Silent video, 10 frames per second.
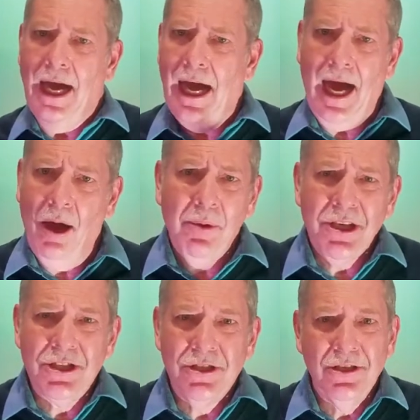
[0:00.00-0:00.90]
How
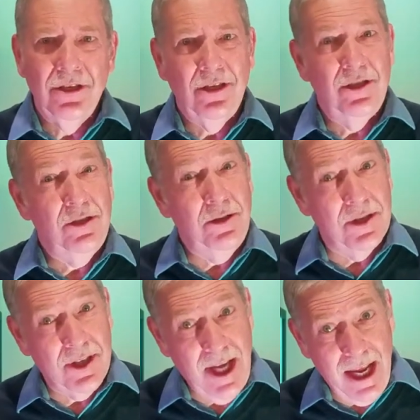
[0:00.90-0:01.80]
much do you
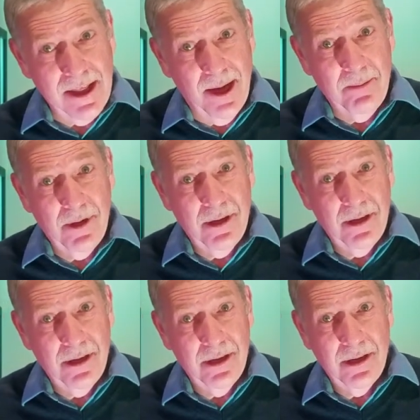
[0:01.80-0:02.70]
say them?
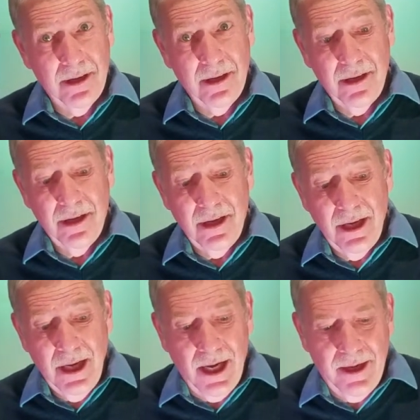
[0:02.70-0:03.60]

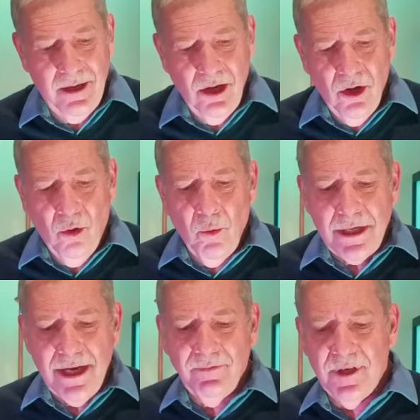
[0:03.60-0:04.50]
And what
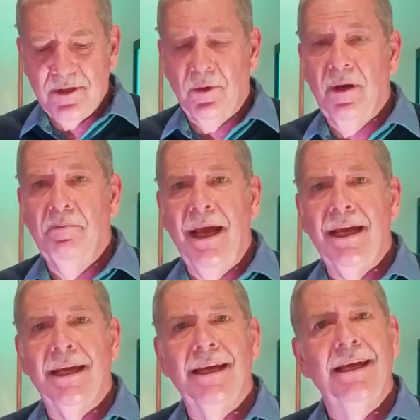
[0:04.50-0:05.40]
difference would it
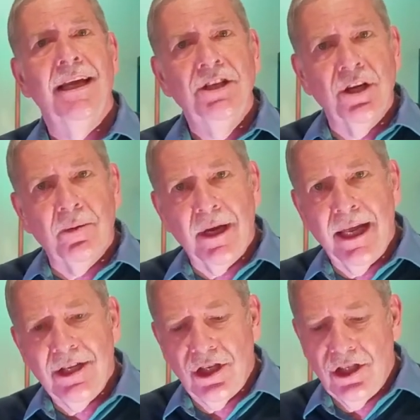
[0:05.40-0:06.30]
make in your
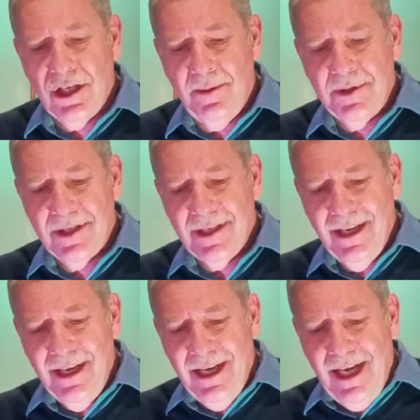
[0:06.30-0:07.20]
relationships
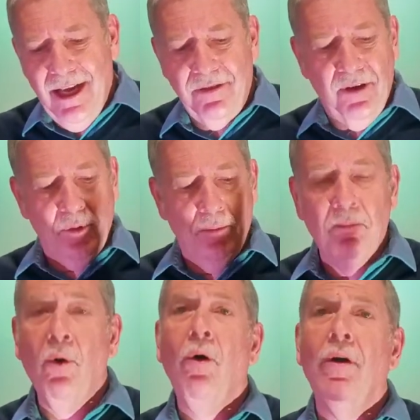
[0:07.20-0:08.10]
if there were
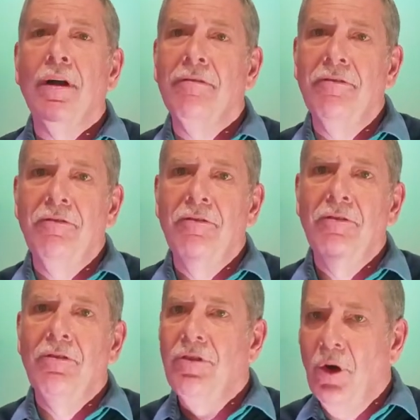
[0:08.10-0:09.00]
more of
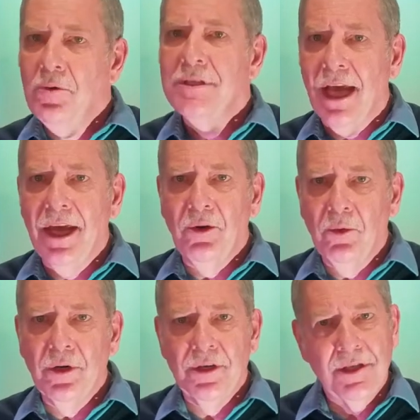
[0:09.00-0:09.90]
those kind of
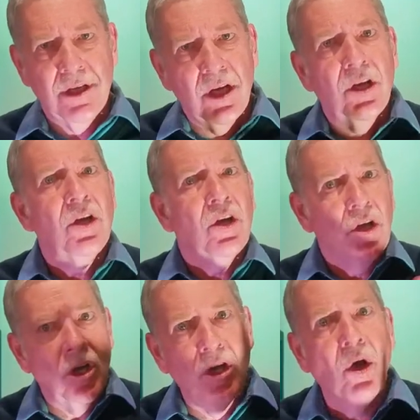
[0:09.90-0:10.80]
words
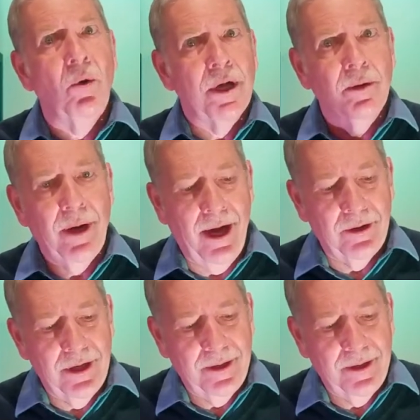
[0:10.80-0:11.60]
going around?